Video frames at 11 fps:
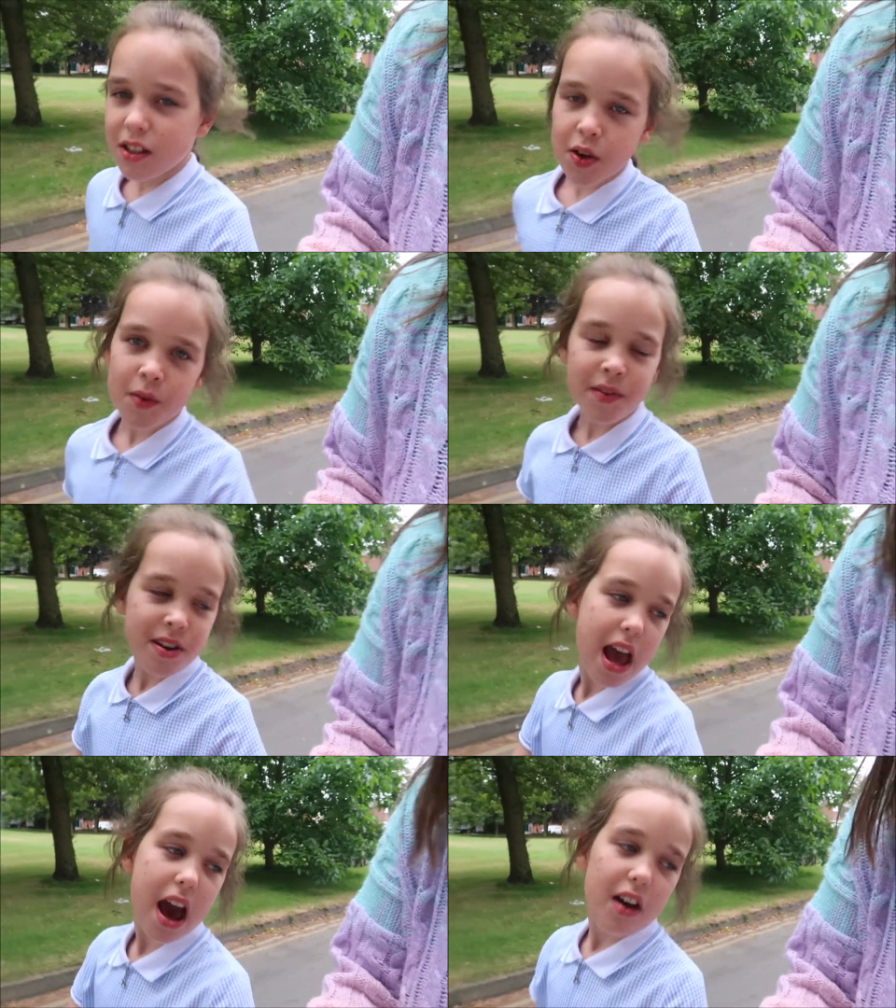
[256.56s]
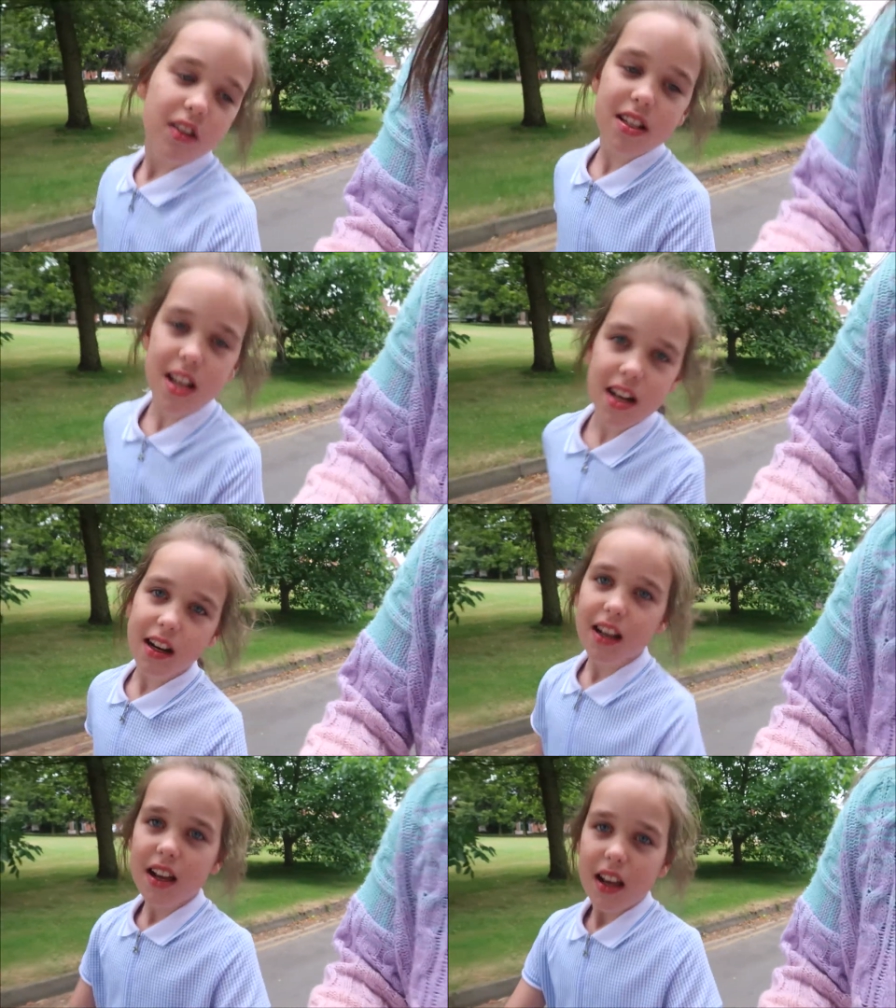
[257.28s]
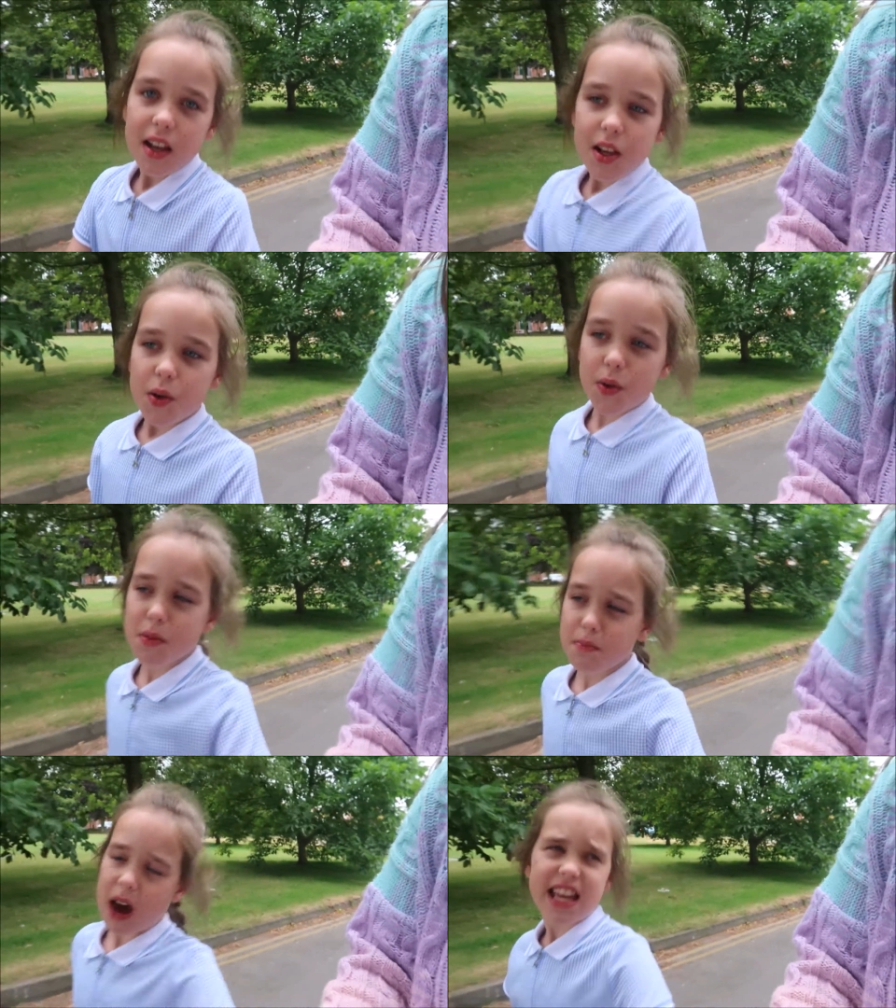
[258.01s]
someone else who
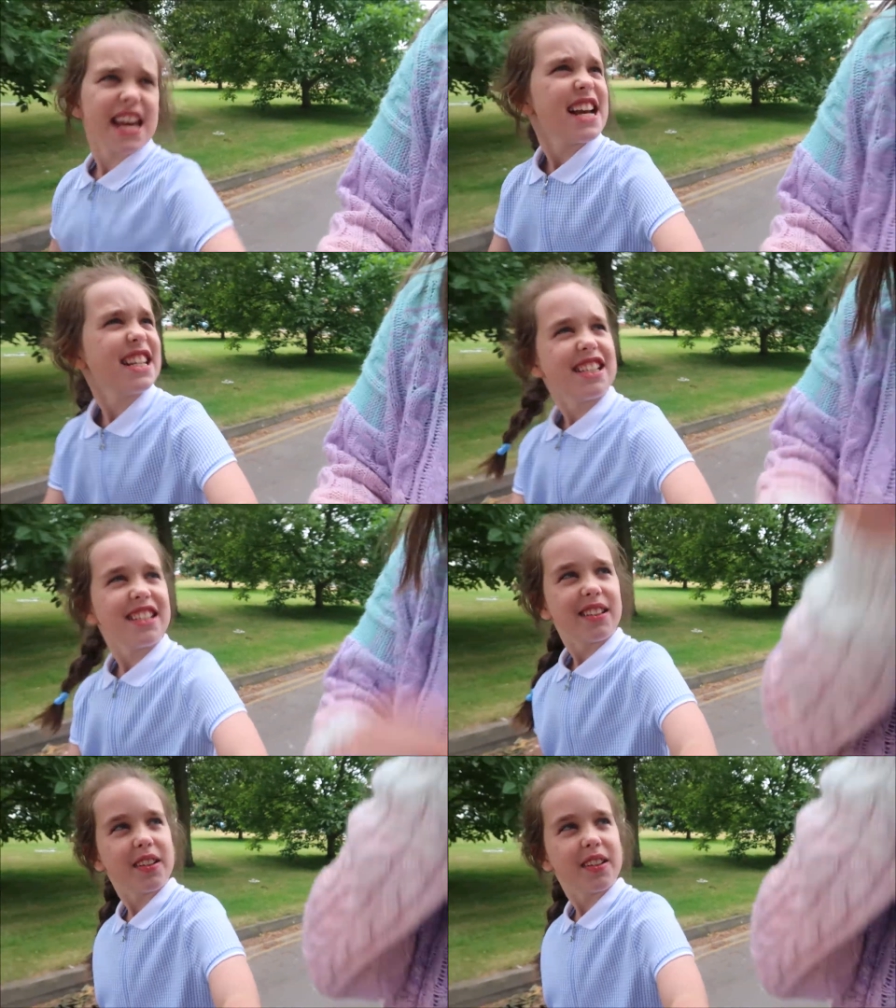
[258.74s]
was my age.